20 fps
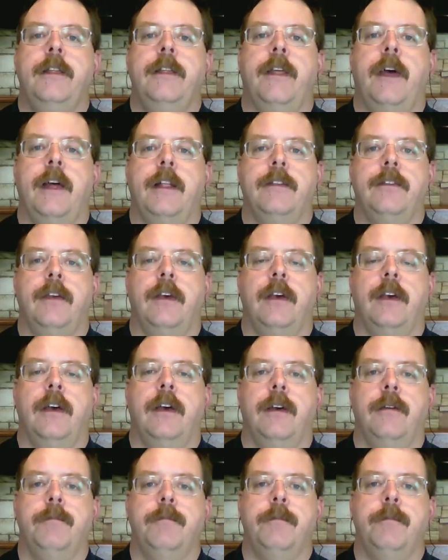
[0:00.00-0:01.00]
that
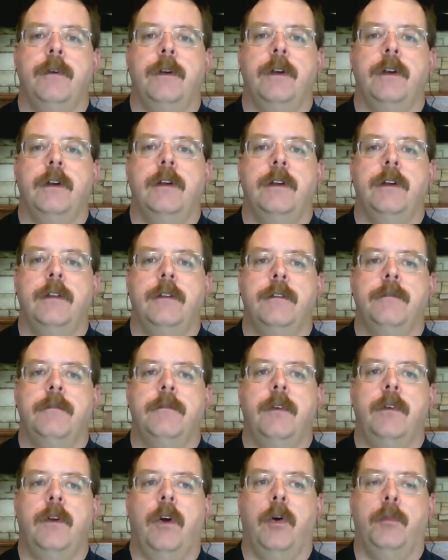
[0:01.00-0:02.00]
uh, uh,
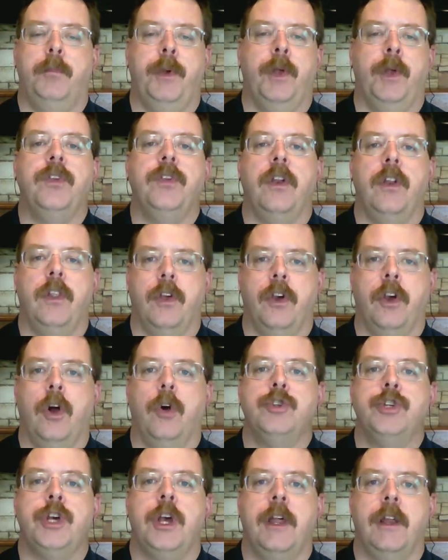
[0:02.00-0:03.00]
are built into the
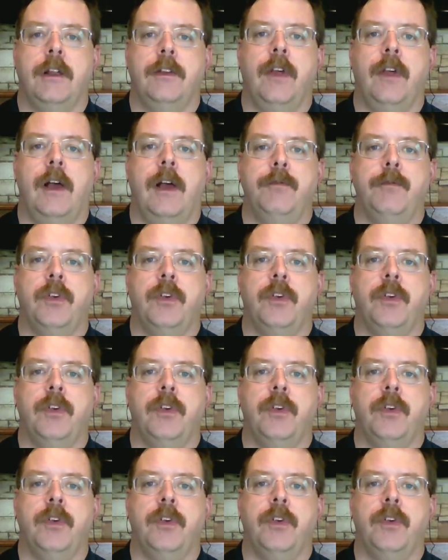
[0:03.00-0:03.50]
coach ahead of time.